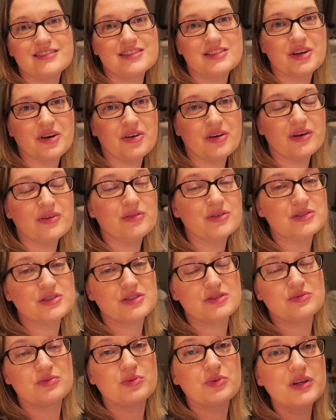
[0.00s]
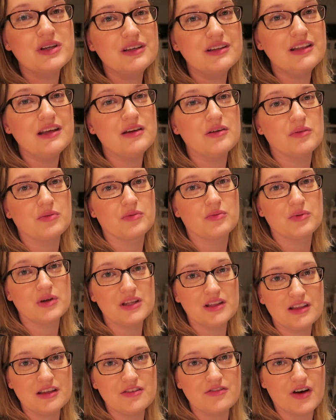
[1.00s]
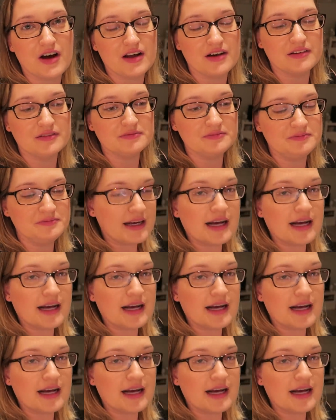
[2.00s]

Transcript: So it was just really, really fun.